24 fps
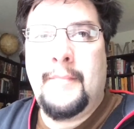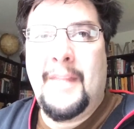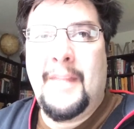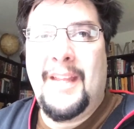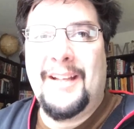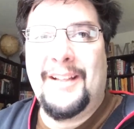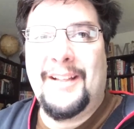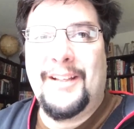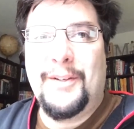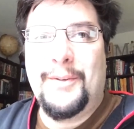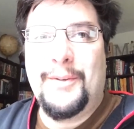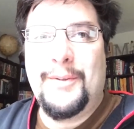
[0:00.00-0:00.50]

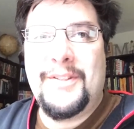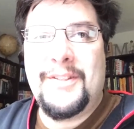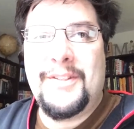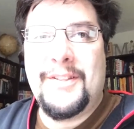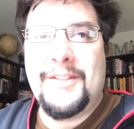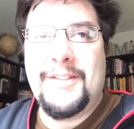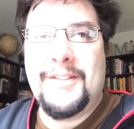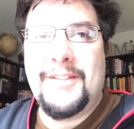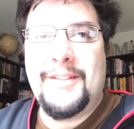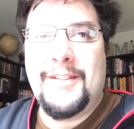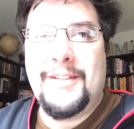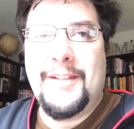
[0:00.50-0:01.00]
Hello,
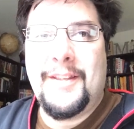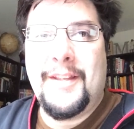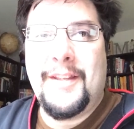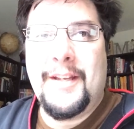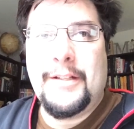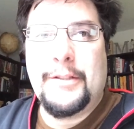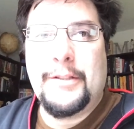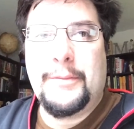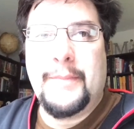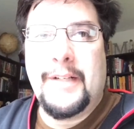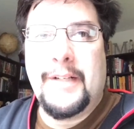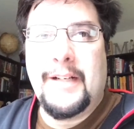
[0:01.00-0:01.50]
this is
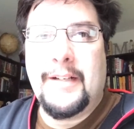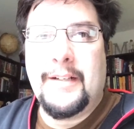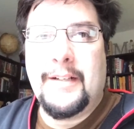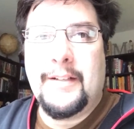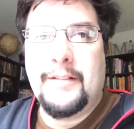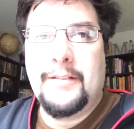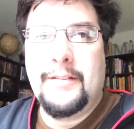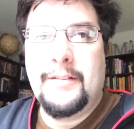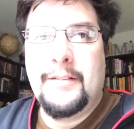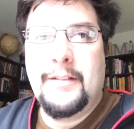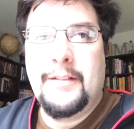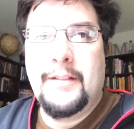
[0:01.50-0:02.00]
Nathaniel
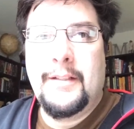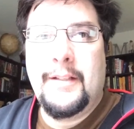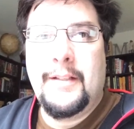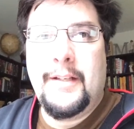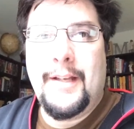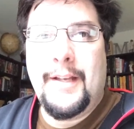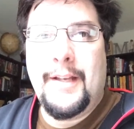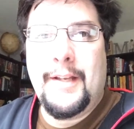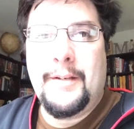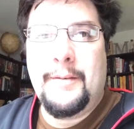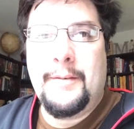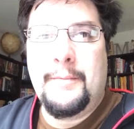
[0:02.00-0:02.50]
Meyer,
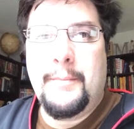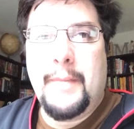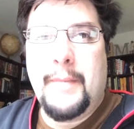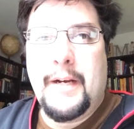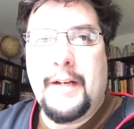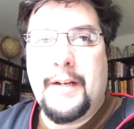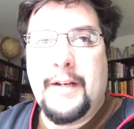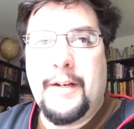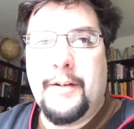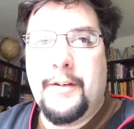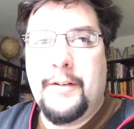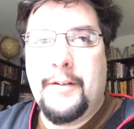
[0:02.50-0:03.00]

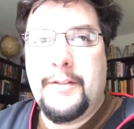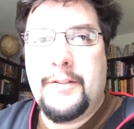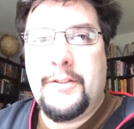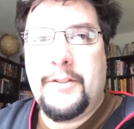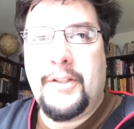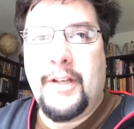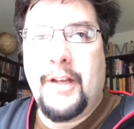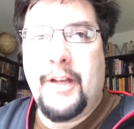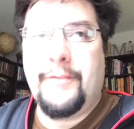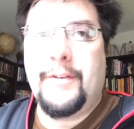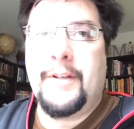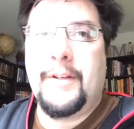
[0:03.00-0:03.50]

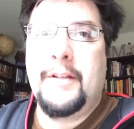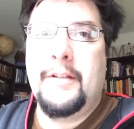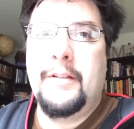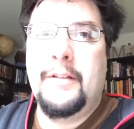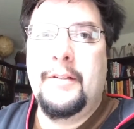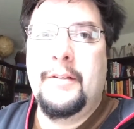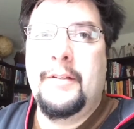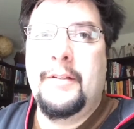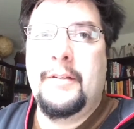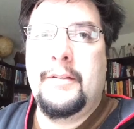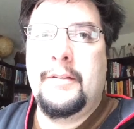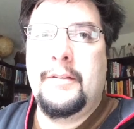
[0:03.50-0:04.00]
nmeyer7,
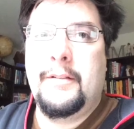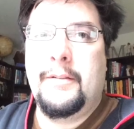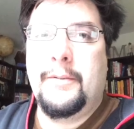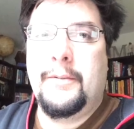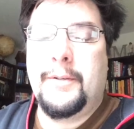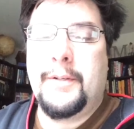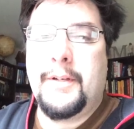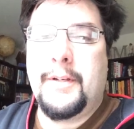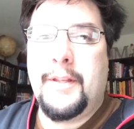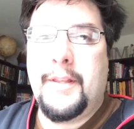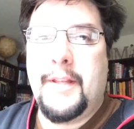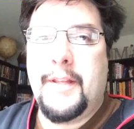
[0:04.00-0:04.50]

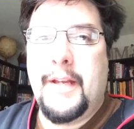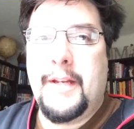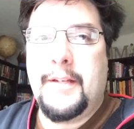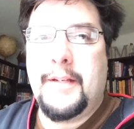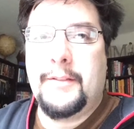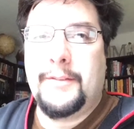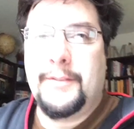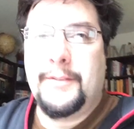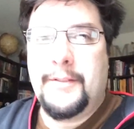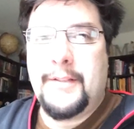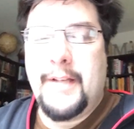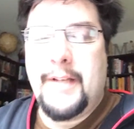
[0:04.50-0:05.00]
or
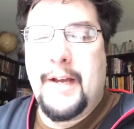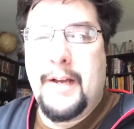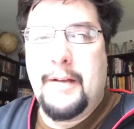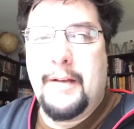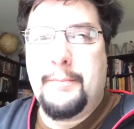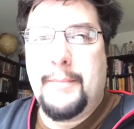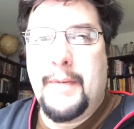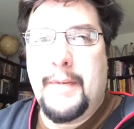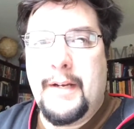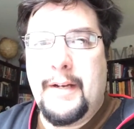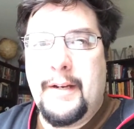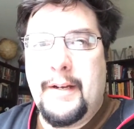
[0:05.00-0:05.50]

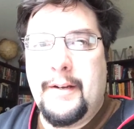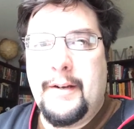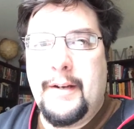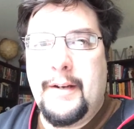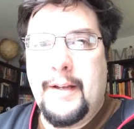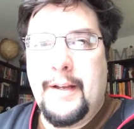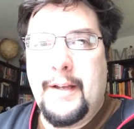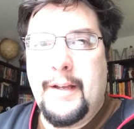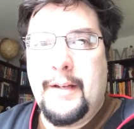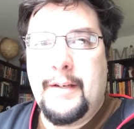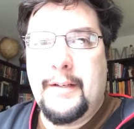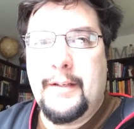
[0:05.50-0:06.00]
nathaniel.meyer
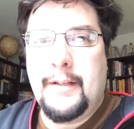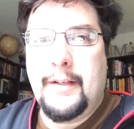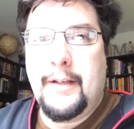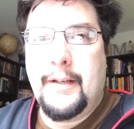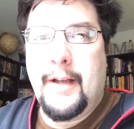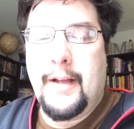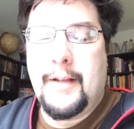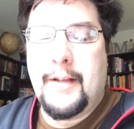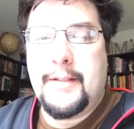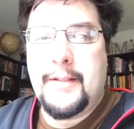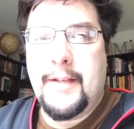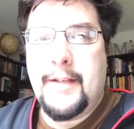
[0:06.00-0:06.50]
at
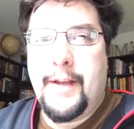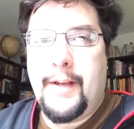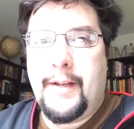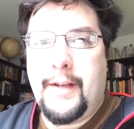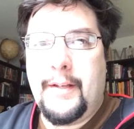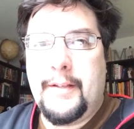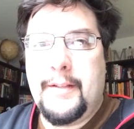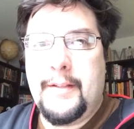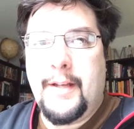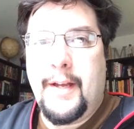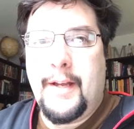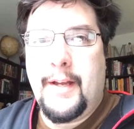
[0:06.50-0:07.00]

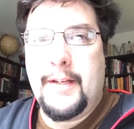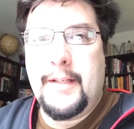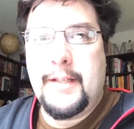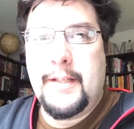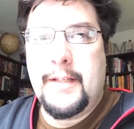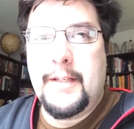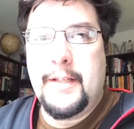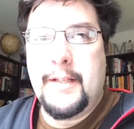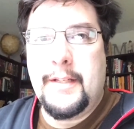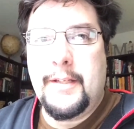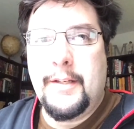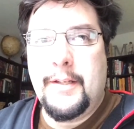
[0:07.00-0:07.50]

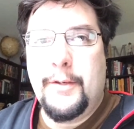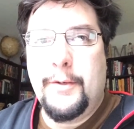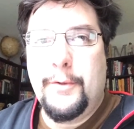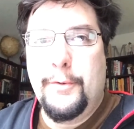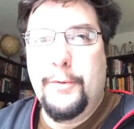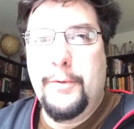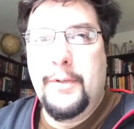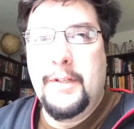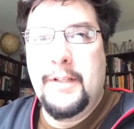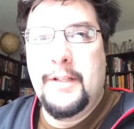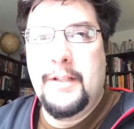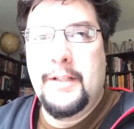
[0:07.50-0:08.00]

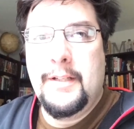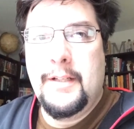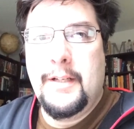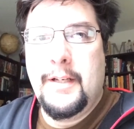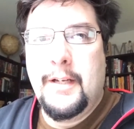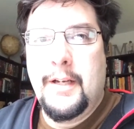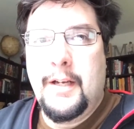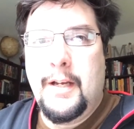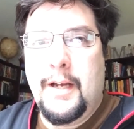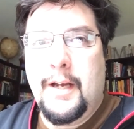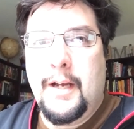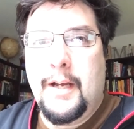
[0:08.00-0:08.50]
gatech.edu.
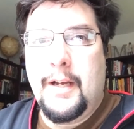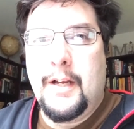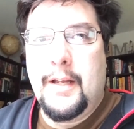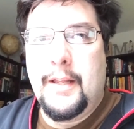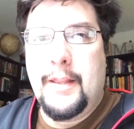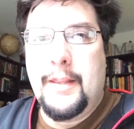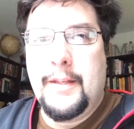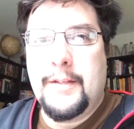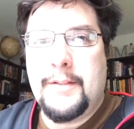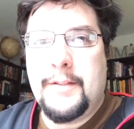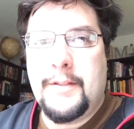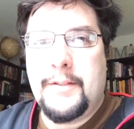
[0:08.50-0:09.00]

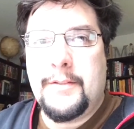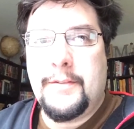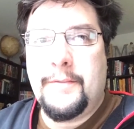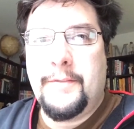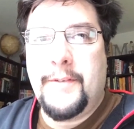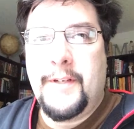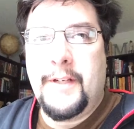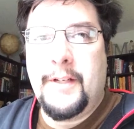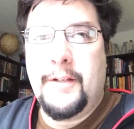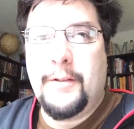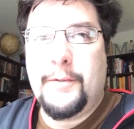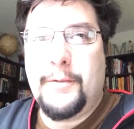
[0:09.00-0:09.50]
Uh, this is a
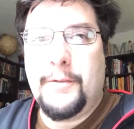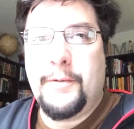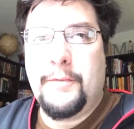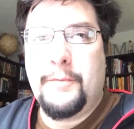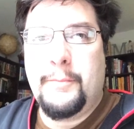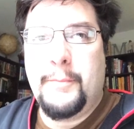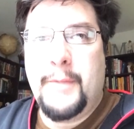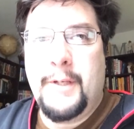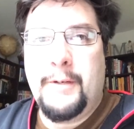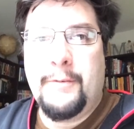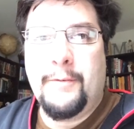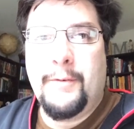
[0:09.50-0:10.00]
video
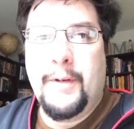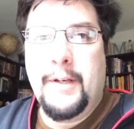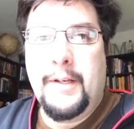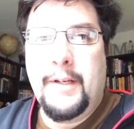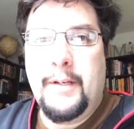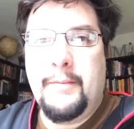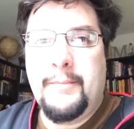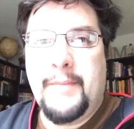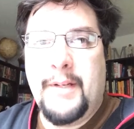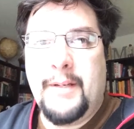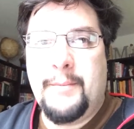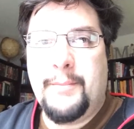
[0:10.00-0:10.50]
of me
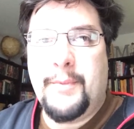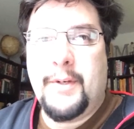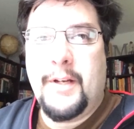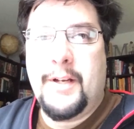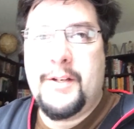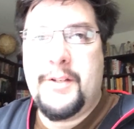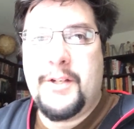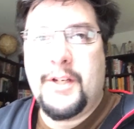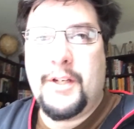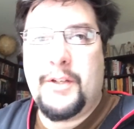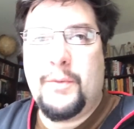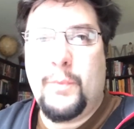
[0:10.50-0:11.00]
running my
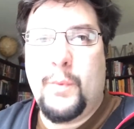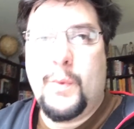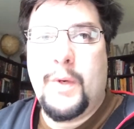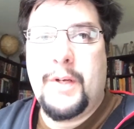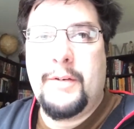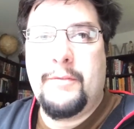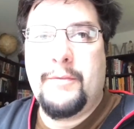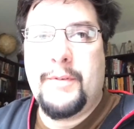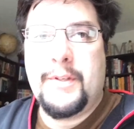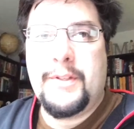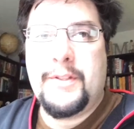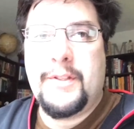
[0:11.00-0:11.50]
Project
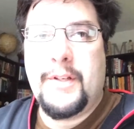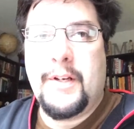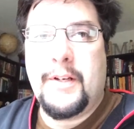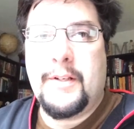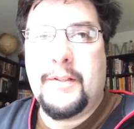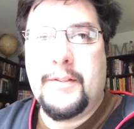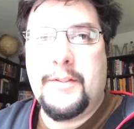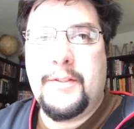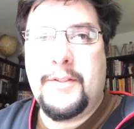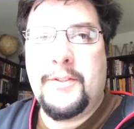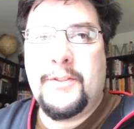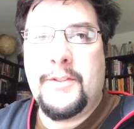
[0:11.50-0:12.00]
1
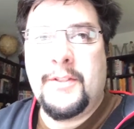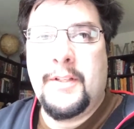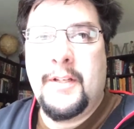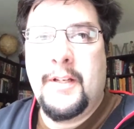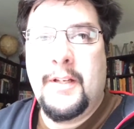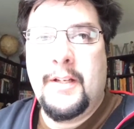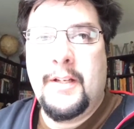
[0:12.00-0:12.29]
results.